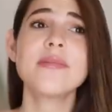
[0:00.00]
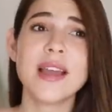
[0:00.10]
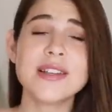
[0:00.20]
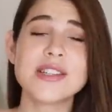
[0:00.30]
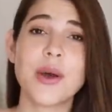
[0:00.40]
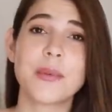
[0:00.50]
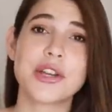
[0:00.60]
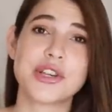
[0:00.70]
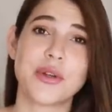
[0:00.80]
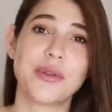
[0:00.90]
And so I'm
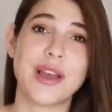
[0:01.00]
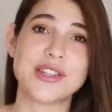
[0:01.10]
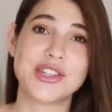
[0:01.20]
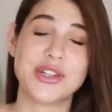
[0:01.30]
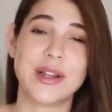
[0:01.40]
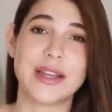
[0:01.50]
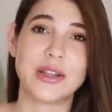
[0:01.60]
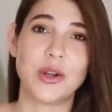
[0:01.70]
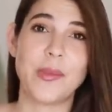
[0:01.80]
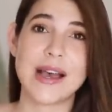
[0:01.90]
gonna share with you guys too, like a
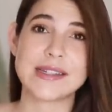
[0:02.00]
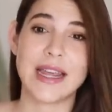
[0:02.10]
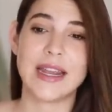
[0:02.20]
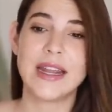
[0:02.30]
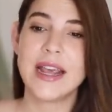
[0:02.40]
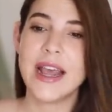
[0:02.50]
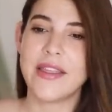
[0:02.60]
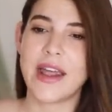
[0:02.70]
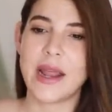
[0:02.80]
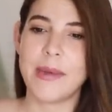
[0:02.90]
little basket
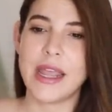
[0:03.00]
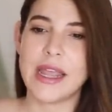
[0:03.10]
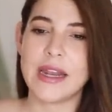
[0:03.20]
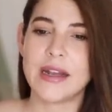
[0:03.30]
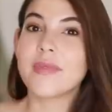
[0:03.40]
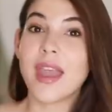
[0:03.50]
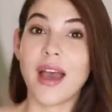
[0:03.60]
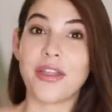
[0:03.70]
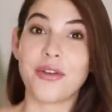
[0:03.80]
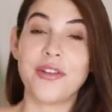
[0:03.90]
that I made.
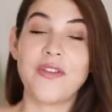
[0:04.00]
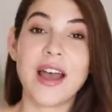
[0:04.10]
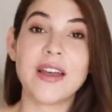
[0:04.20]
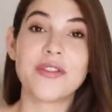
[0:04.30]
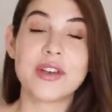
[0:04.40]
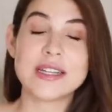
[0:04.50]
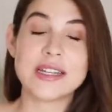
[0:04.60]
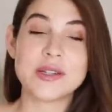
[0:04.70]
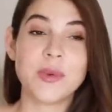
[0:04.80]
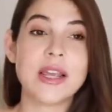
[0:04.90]
Yeah, 35,
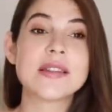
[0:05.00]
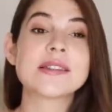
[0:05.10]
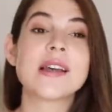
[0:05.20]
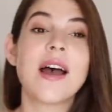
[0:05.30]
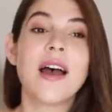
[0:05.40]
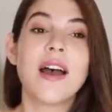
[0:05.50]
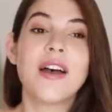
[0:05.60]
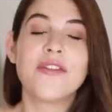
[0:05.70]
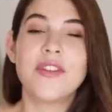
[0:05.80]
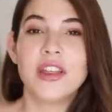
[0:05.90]
36 weeks,
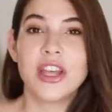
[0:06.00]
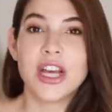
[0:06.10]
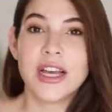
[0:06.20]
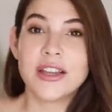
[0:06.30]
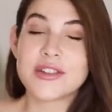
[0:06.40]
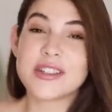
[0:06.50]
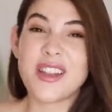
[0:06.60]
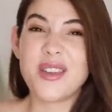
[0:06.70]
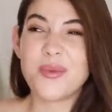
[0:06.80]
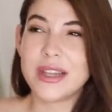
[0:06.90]
feeling good. There's
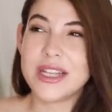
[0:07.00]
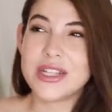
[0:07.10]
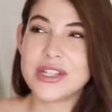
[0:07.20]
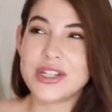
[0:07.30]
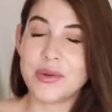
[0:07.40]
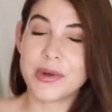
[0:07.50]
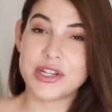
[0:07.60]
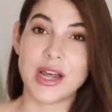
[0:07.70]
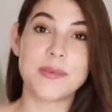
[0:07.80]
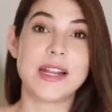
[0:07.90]
nothing really too
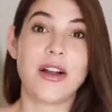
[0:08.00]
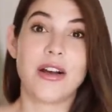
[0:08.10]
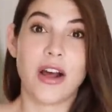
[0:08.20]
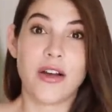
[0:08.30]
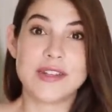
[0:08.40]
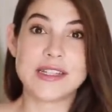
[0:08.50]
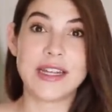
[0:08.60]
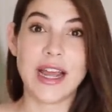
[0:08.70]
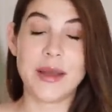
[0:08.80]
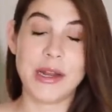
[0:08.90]
much to update on.
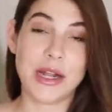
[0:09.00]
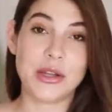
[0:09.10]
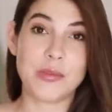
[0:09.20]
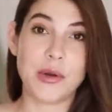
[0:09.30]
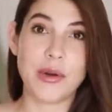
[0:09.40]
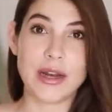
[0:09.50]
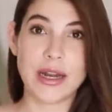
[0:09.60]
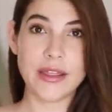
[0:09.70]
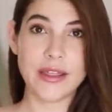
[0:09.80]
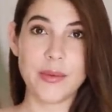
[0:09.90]
Obviously, I mean, I look more
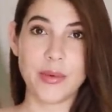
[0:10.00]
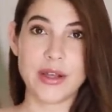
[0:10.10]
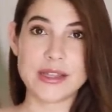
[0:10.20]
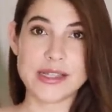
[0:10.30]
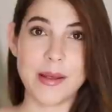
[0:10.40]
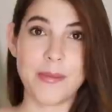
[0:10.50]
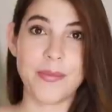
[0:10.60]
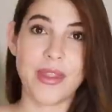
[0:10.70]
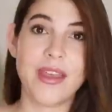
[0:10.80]
pregnant. I think I'm wearing the same